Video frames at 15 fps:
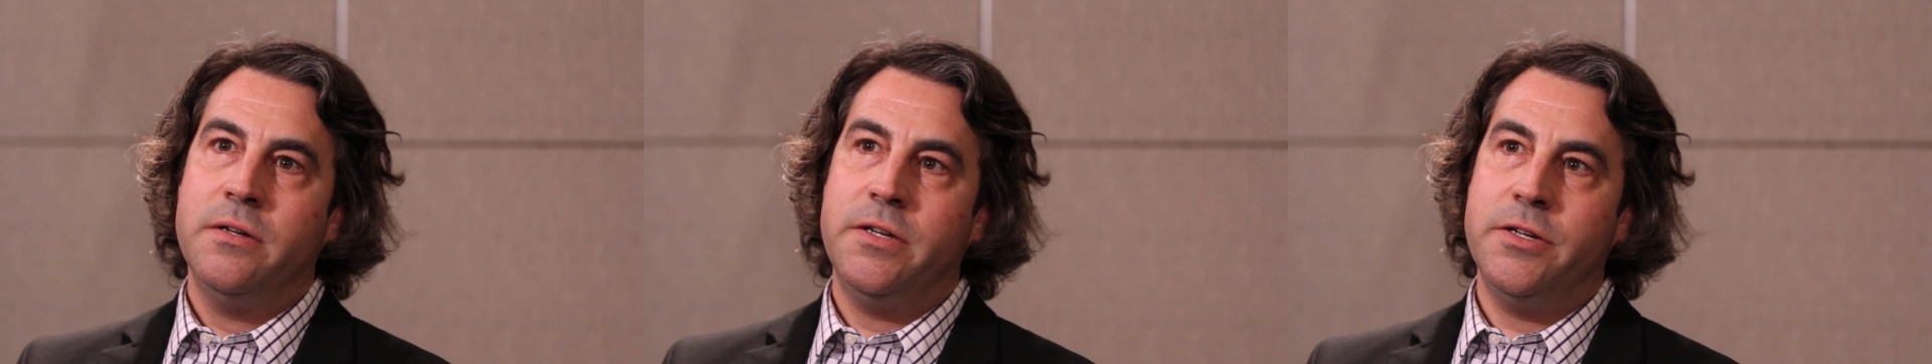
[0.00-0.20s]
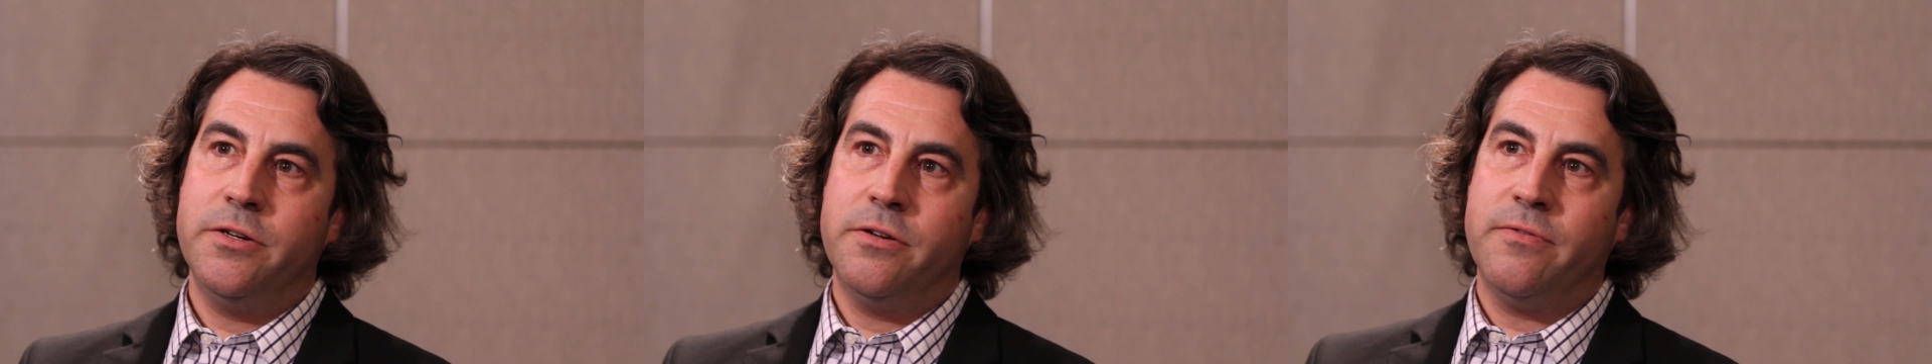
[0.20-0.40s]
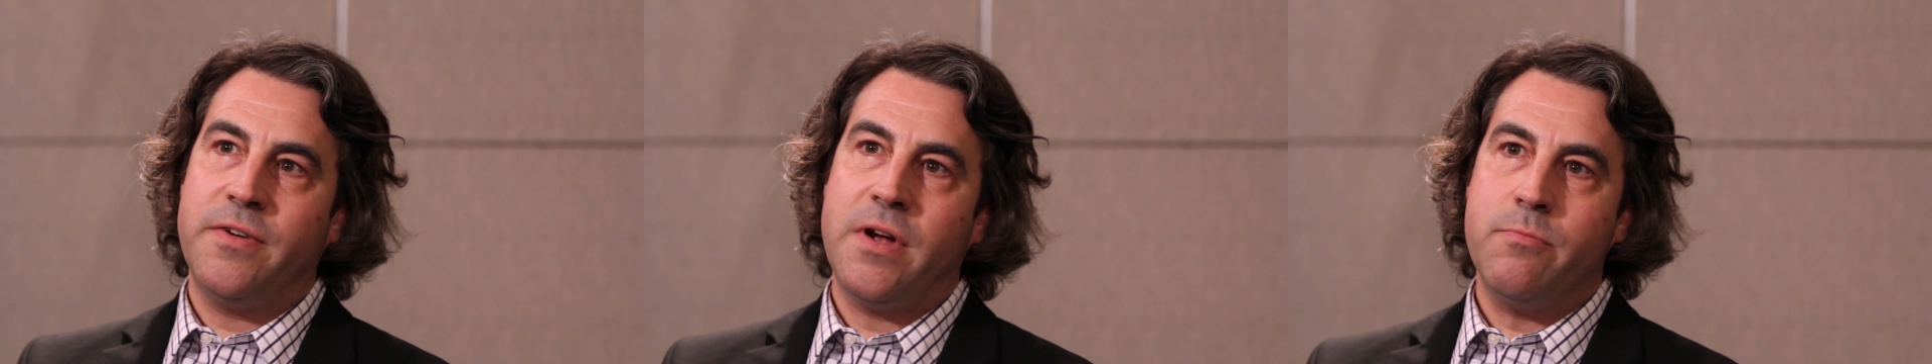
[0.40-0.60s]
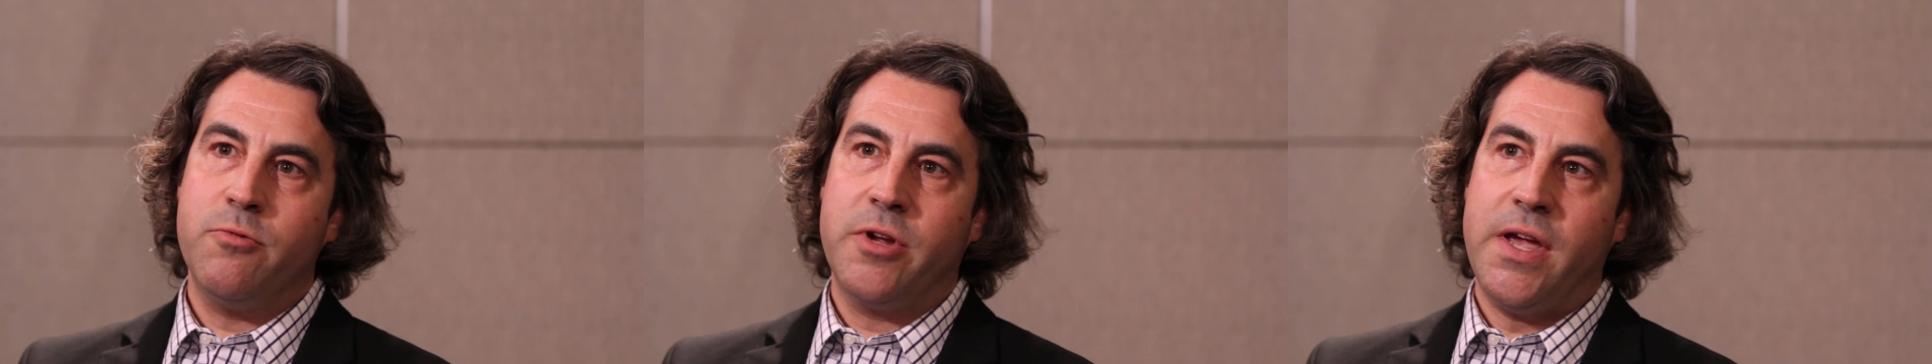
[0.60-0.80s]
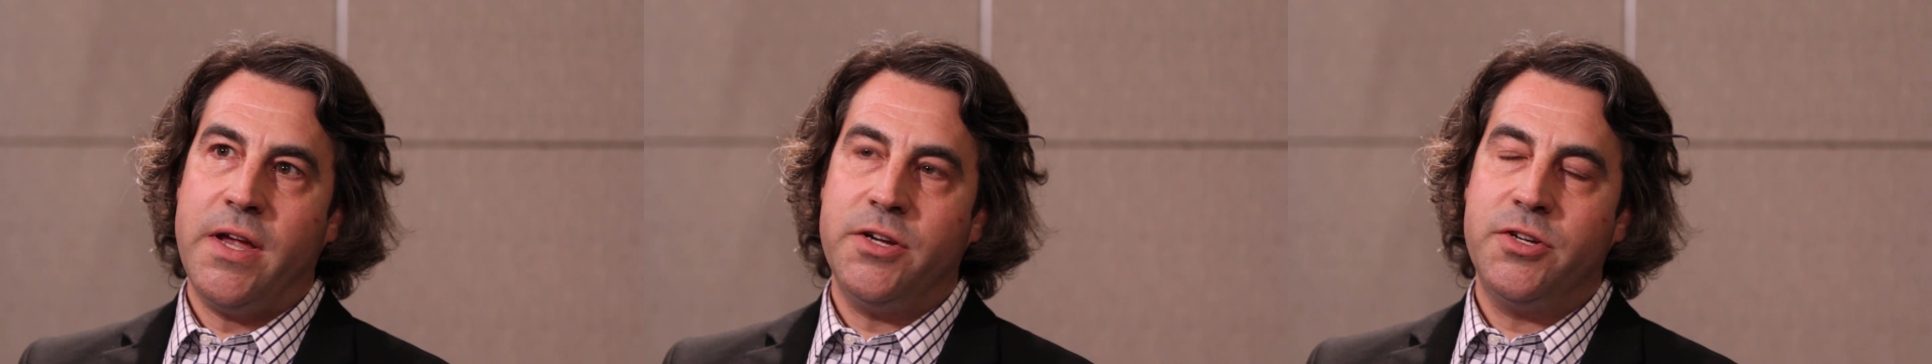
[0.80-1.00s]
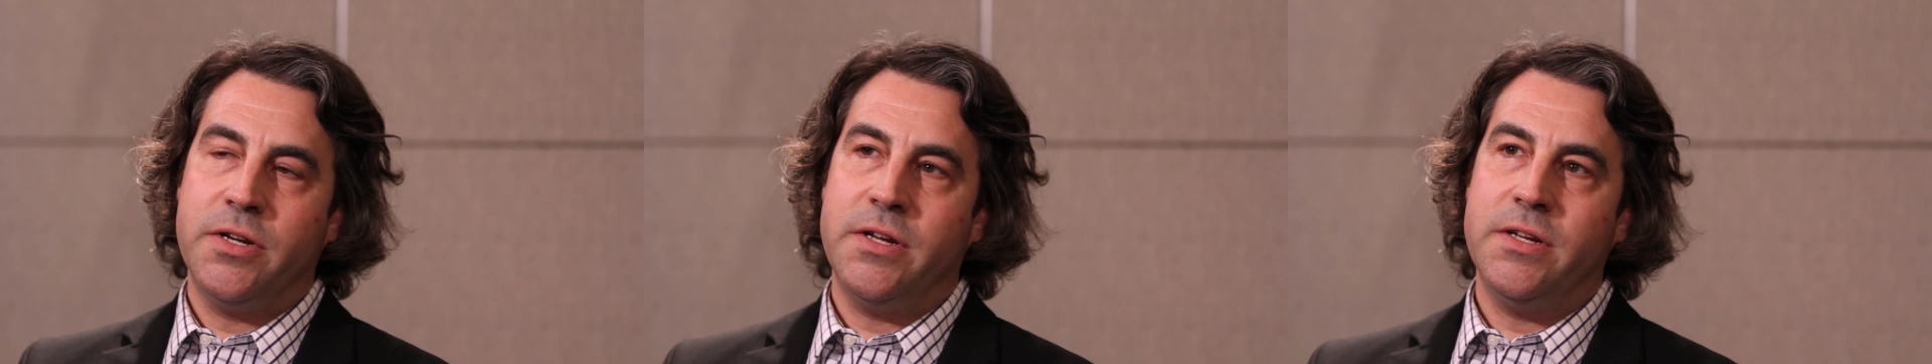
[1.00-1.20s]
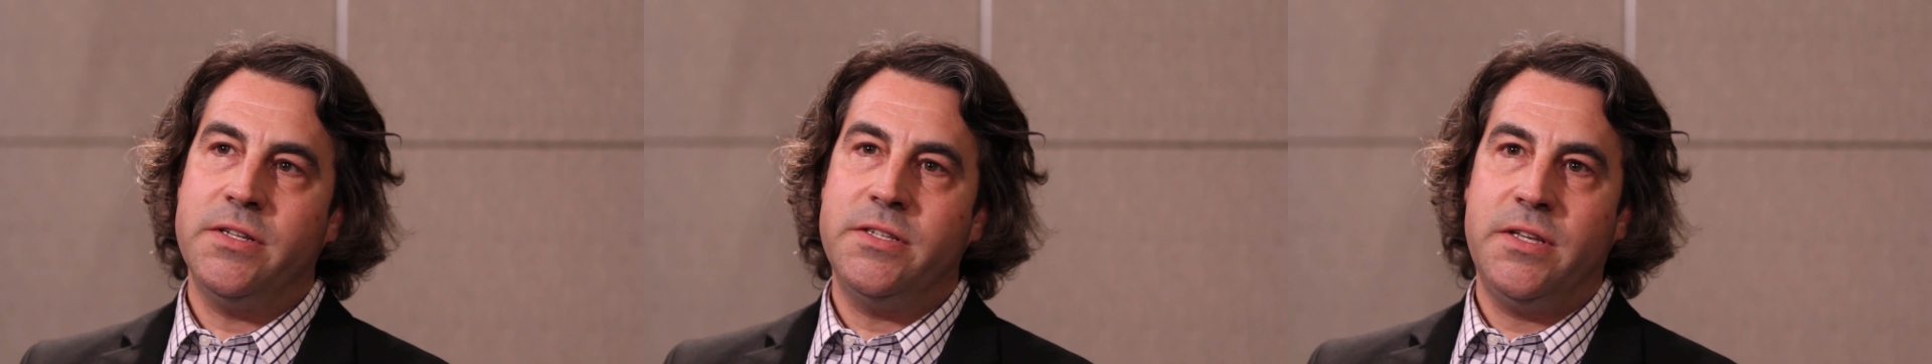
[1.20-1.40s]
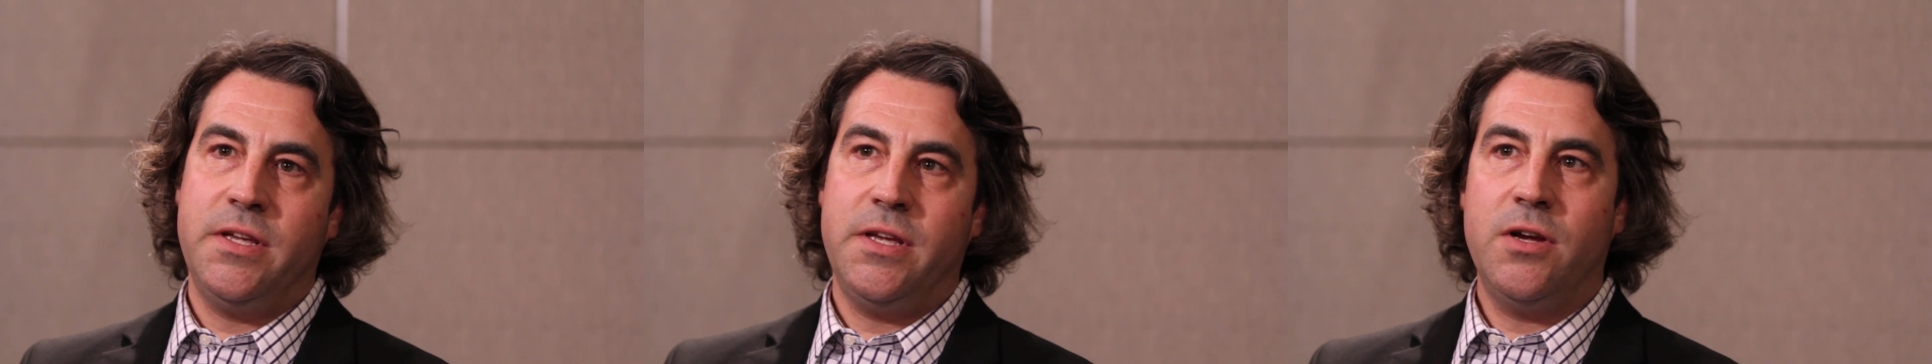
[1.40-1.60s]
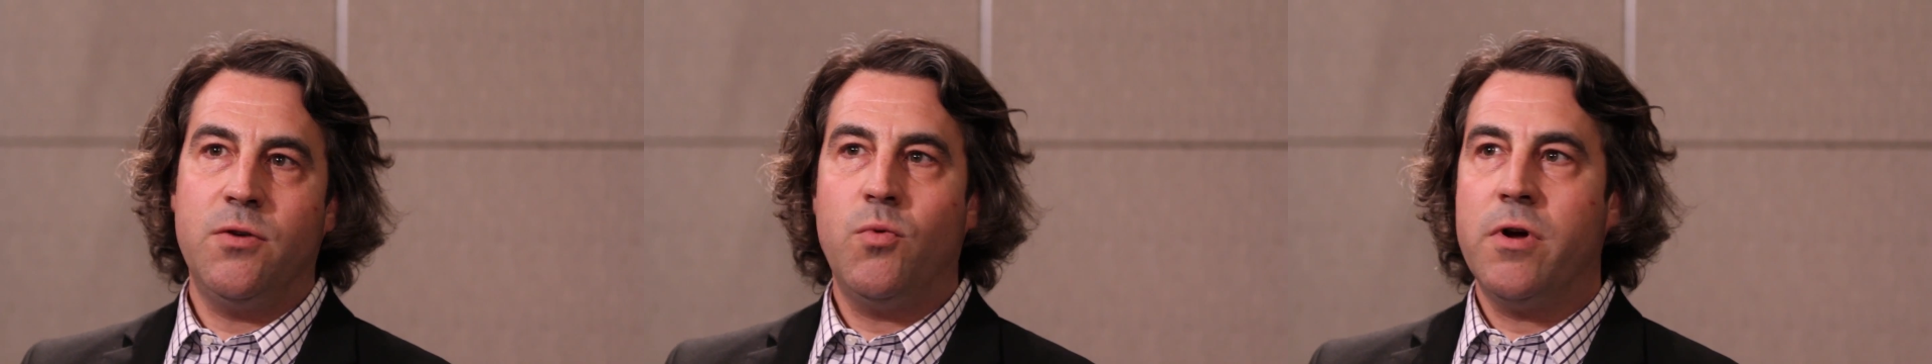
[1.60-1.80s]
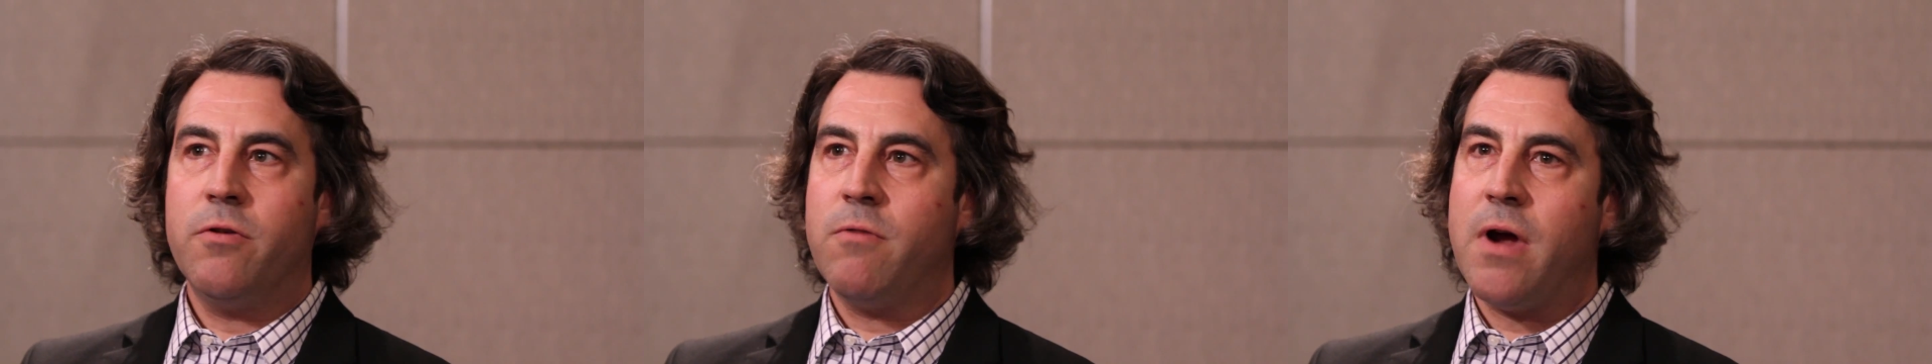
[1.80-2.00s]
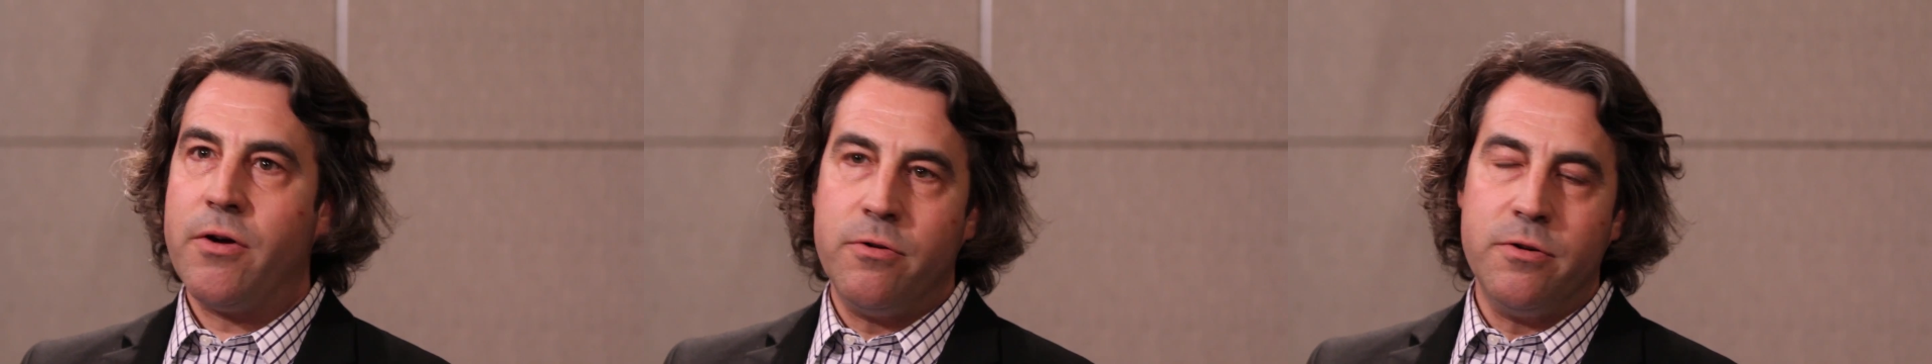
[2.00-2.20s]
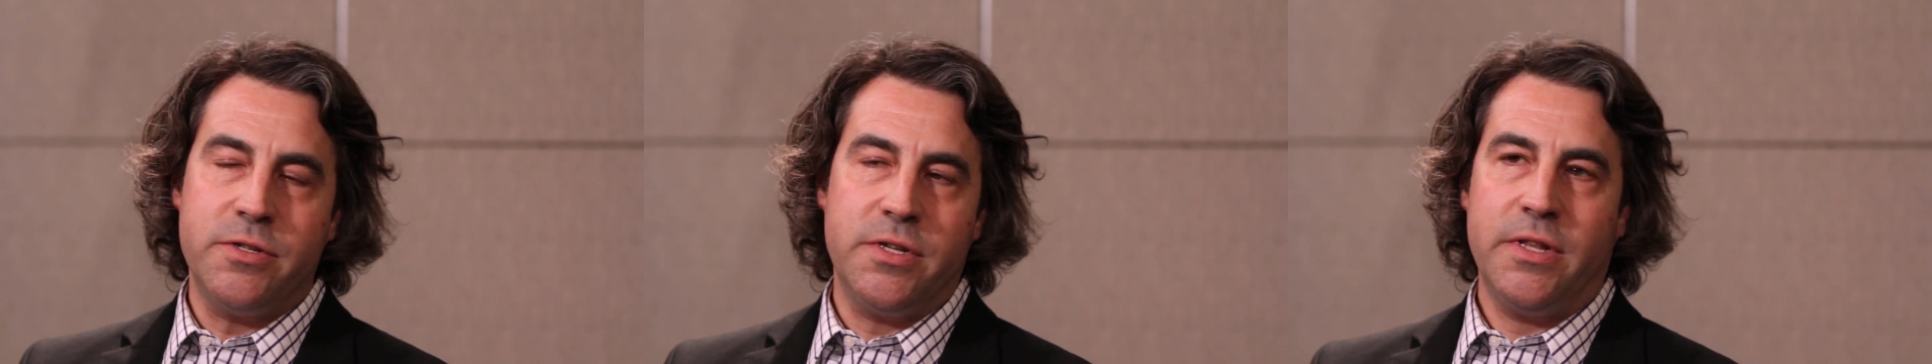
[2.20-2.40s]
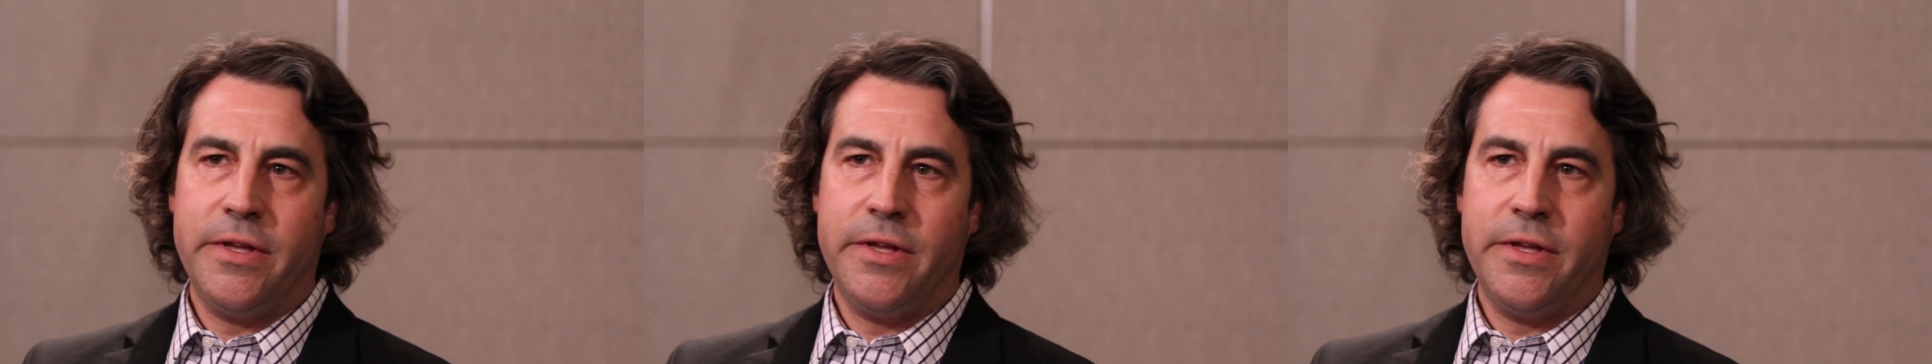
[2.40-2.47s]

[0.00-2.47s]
digital fabrication and seeing what routers